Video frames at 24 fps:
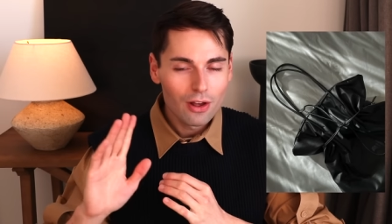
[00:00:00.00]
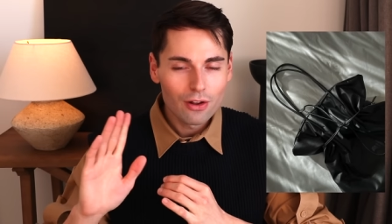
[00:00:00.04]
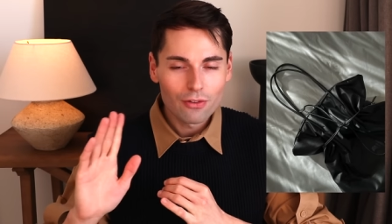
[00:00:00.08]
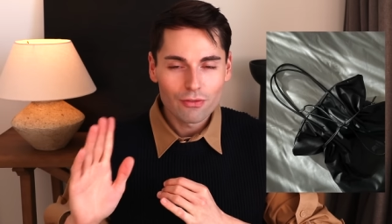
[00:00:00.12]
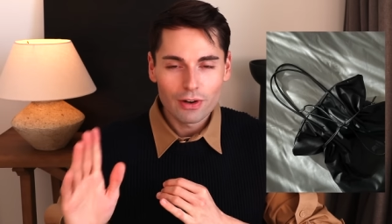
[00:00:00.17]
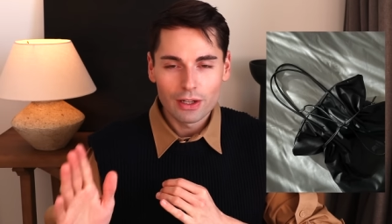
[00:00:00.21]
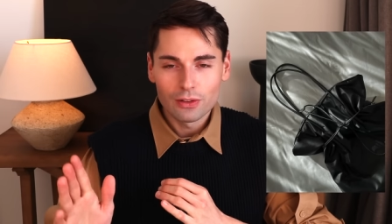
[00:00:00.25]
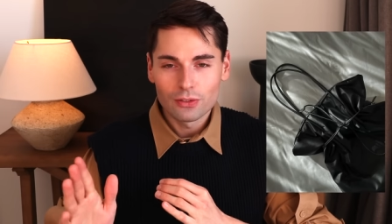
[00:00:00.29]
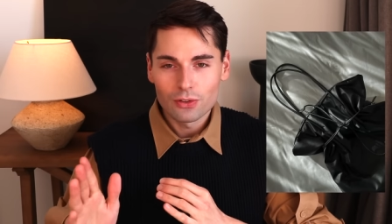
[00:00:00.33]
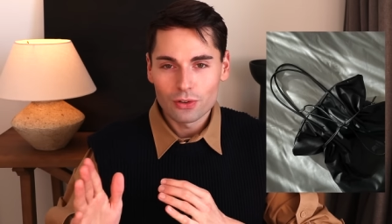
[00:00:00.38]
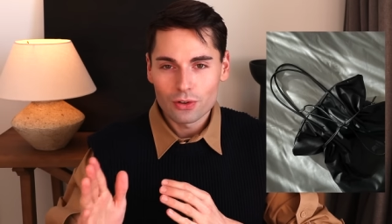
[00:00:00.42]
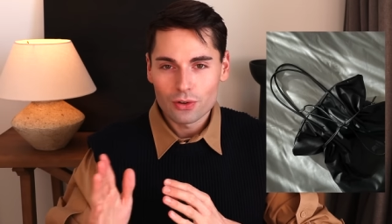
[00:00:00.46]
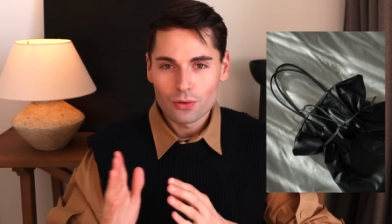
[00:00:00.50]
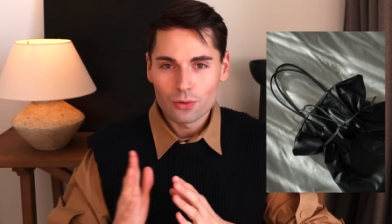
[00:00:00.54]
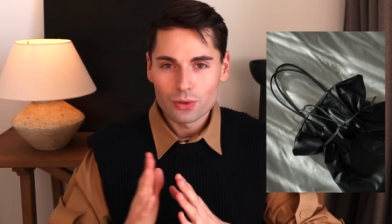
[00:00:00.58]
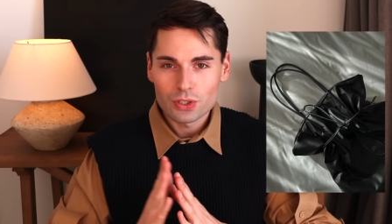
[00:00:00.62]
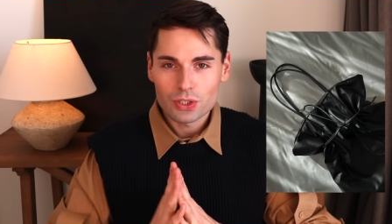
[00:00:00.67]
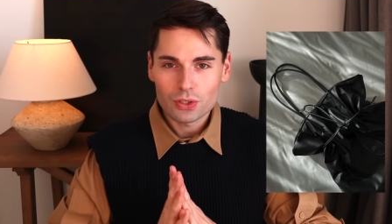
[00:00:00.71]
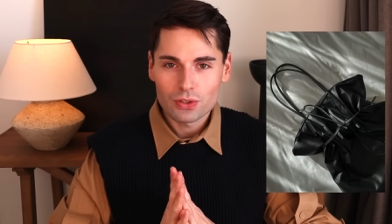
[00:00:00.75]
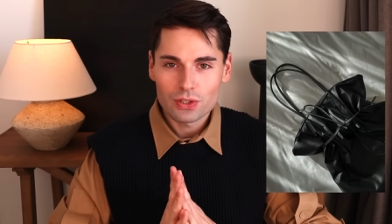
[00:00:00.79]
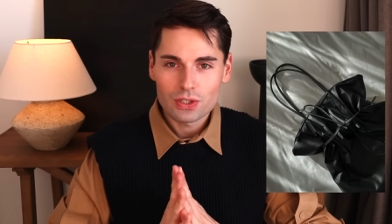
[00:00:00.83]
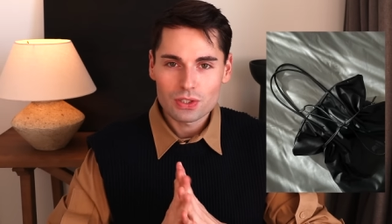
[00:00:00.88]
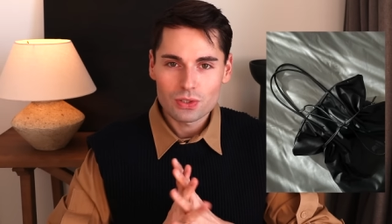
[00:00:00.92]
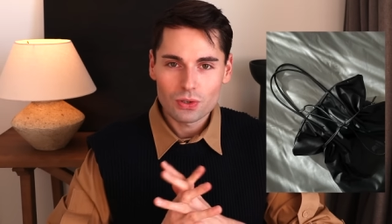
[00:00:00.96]
ran through a
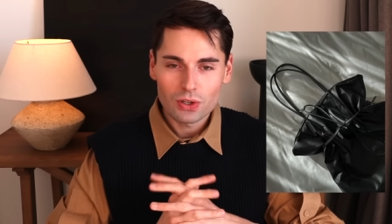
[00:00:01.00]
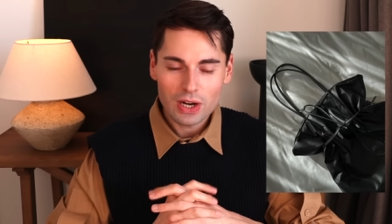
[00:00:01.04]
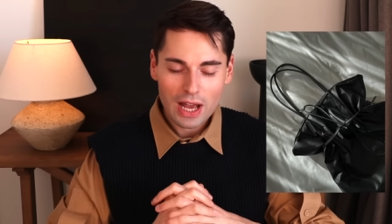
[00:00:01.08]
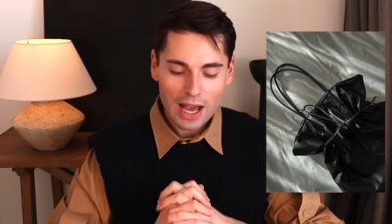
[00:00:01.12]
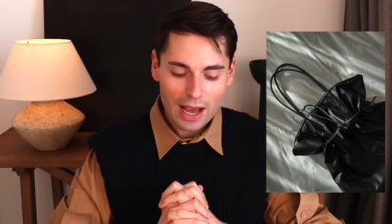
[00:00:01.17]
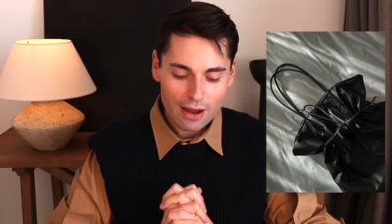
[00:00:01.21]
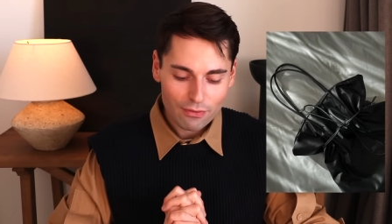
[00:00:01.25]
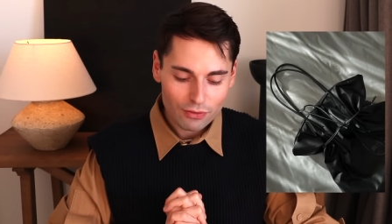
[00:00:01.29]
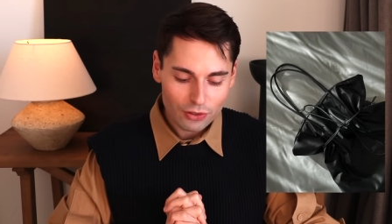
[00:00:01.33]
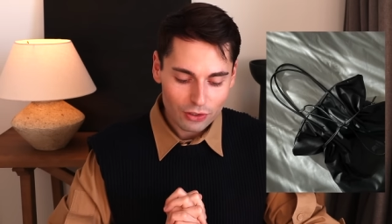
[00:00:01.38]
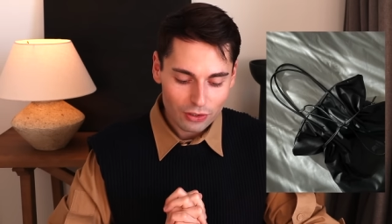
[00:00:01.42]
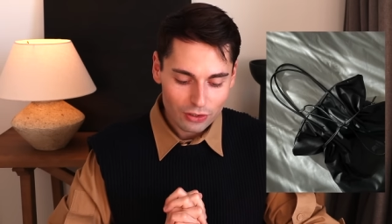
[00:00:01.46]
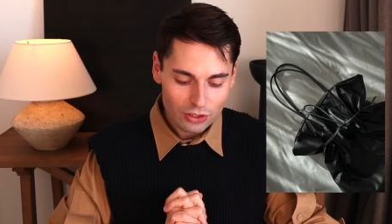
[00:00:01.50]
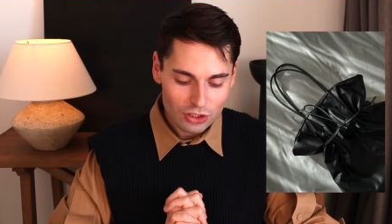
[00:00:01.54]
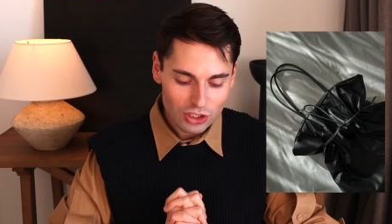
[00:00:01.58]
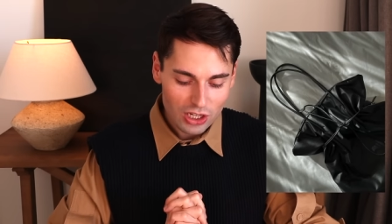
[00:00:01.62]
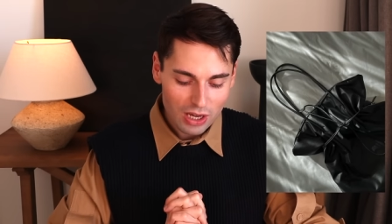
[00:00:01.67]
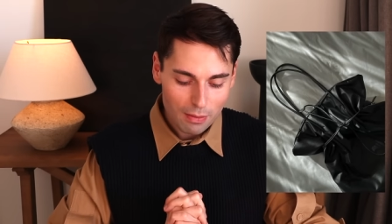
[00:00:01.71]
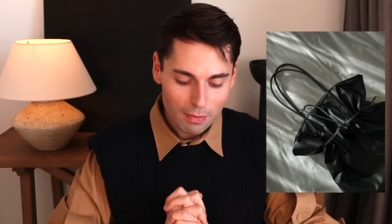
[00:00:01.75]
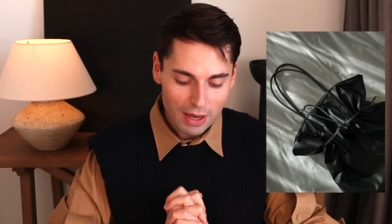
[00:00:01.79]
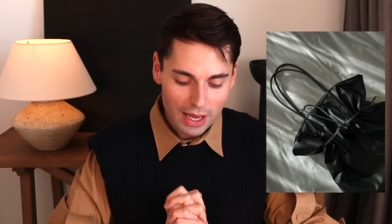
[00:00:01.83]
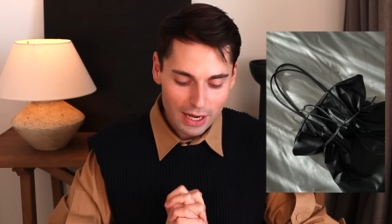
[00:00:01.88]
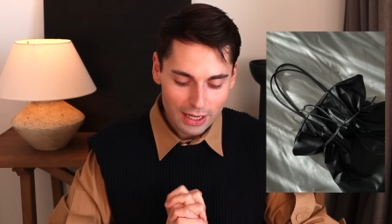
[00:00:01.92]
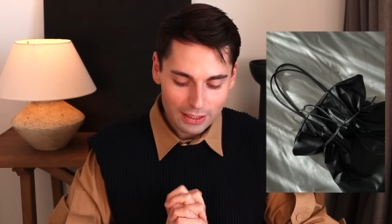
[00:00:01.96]
grocery store after the
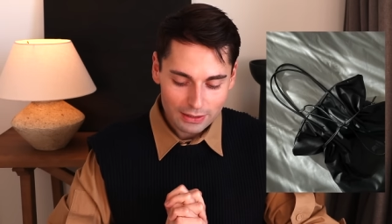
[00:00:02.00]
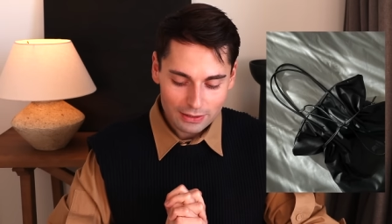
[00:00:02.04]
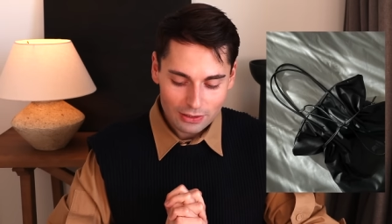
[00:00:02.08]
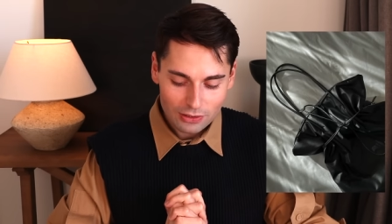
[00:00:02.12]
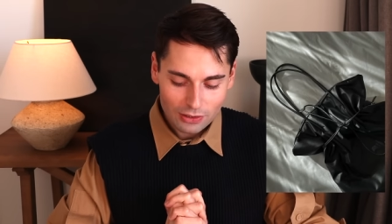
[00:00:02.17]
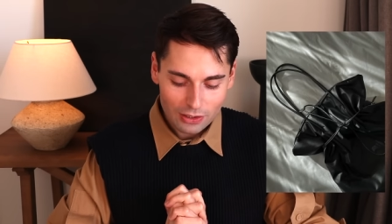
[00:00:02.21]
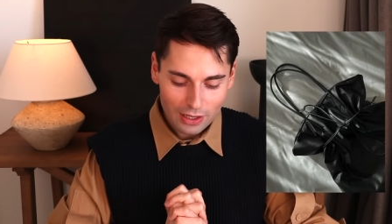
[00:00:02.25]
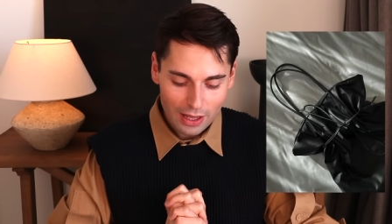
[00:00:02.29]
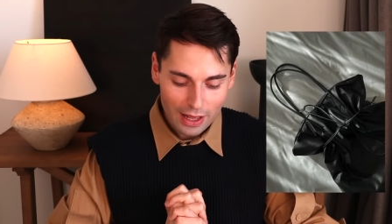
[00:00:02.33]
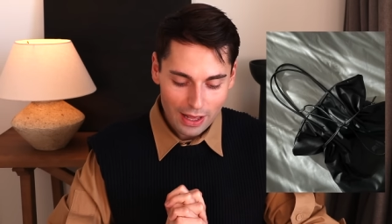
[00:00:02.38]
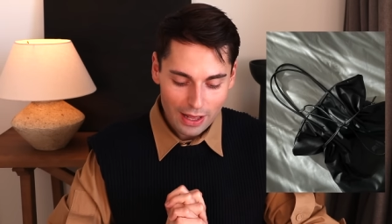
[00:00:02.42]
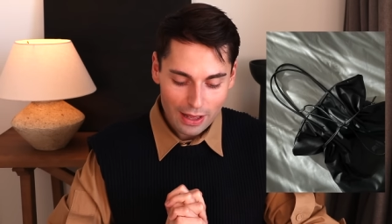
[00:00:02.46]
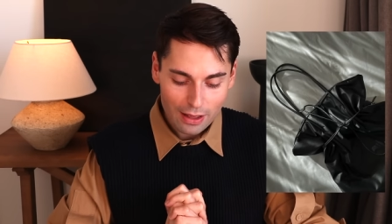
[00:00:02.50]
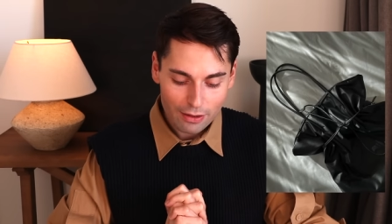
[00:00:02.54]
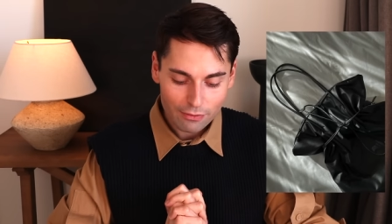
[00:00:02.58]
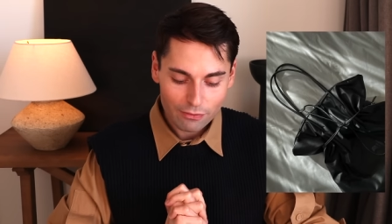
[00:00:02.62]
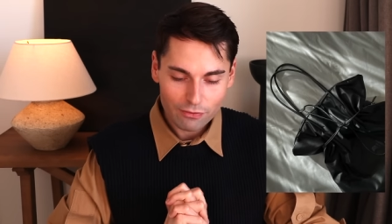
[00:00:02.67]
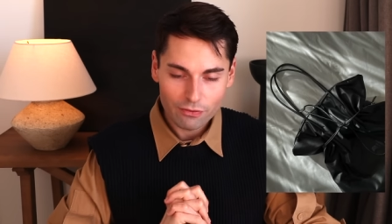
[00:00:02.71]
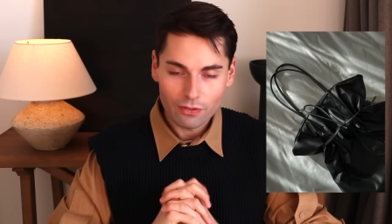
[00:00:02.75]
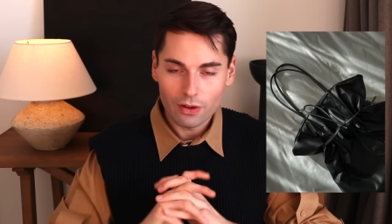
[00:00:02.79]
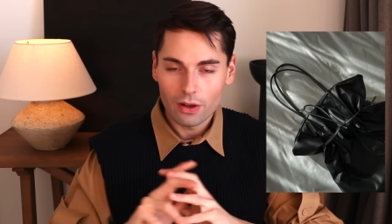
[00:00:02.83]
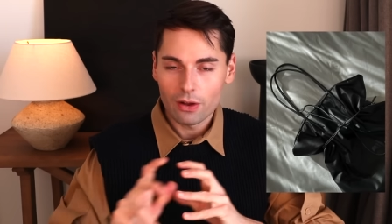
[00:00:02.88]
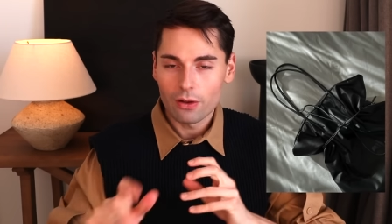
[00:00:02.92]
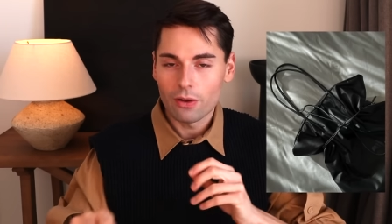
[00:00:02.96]
gym and I didn't
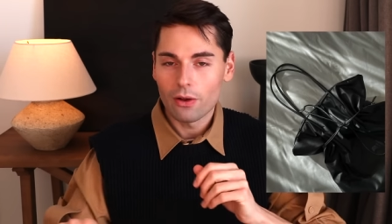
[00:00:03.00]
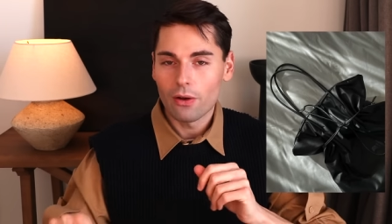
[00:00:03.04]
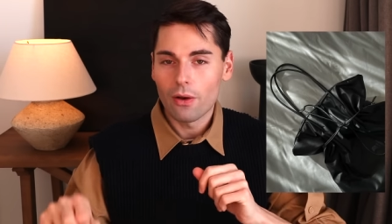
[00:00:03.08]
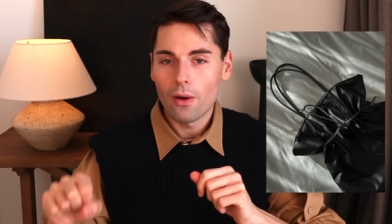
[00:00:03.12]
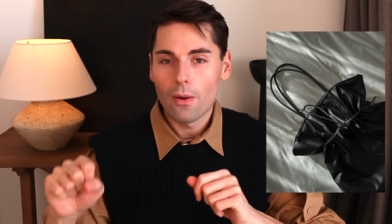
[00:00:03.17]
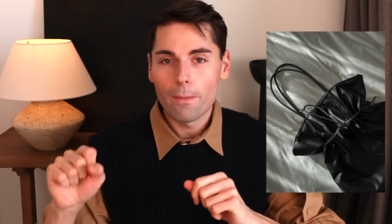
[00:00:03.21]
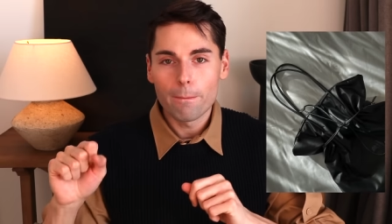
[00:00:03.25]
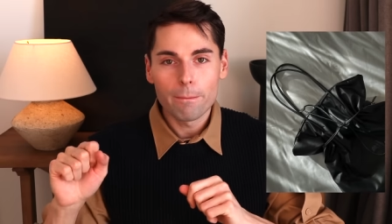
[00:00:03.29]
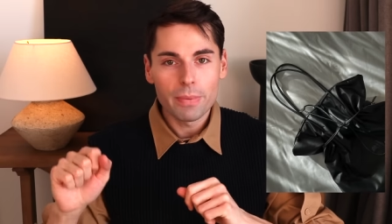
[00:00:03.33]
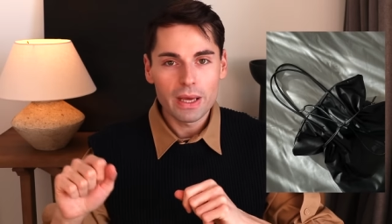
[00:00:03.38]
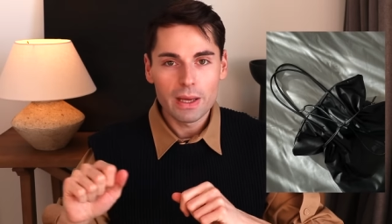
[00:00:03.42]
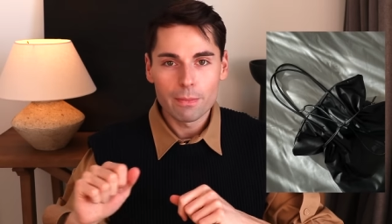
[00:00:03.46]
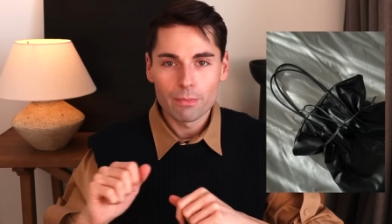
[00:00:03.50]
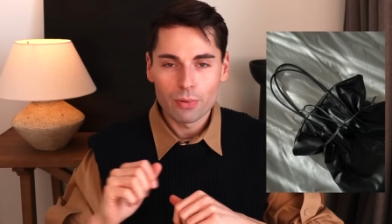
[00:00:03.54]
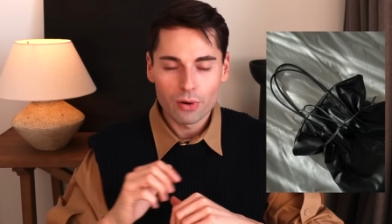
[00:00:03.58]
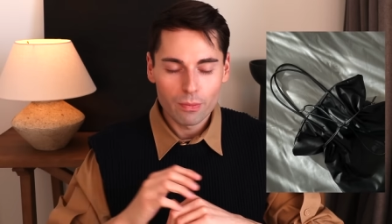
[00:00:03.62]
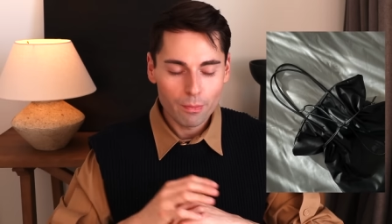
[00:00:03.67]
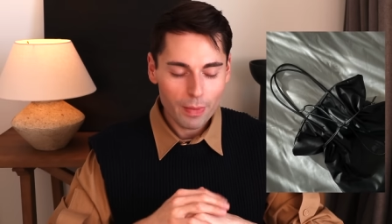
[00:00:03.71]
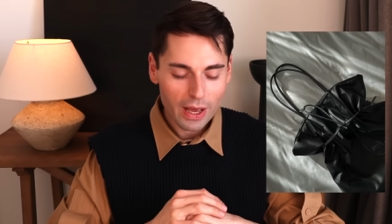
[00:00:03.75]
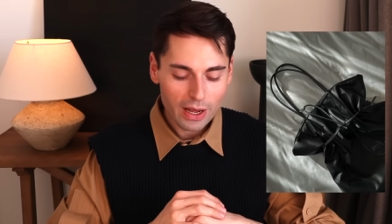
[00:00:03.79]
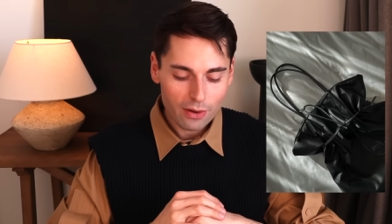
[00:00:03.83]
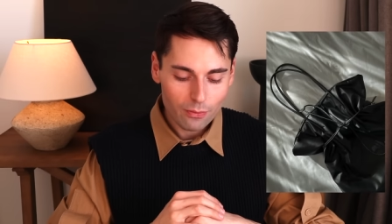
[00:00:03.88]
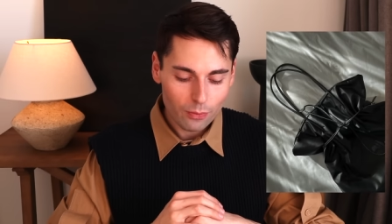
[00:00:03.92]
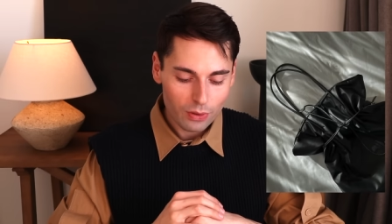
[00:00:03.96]
have a paper
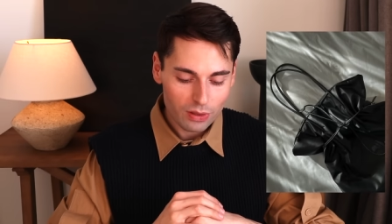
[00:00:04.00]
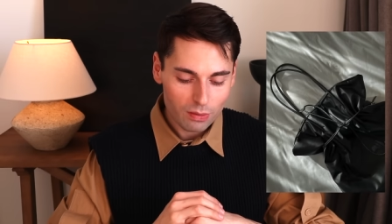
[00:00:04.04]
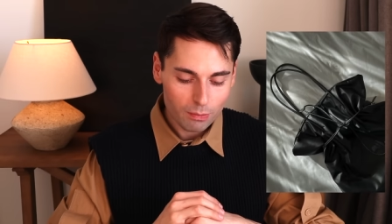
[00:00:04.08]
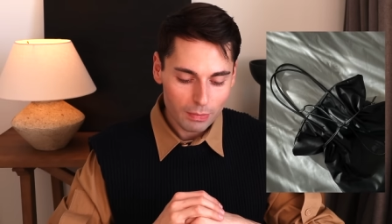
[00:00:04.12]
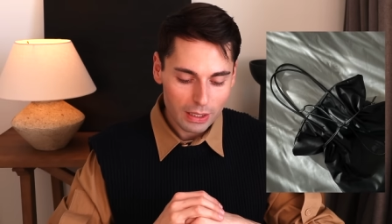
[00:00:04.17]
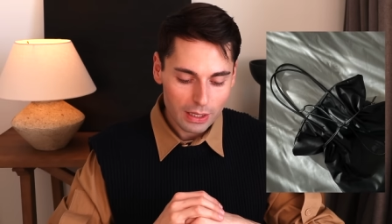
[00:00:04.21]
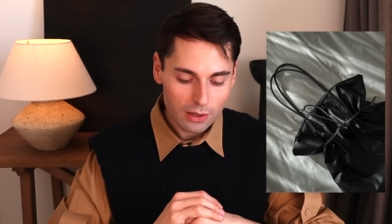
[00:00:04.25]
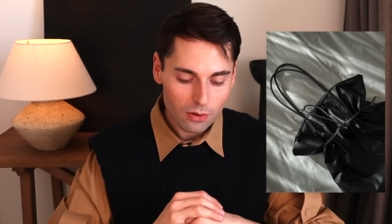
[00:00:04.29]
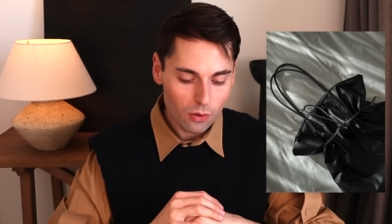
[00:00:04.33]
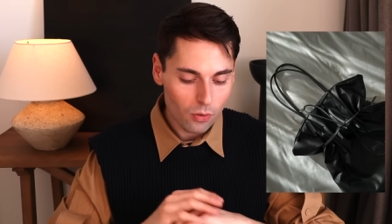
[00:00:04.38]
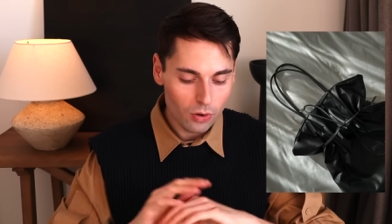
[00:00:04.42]
bag with me,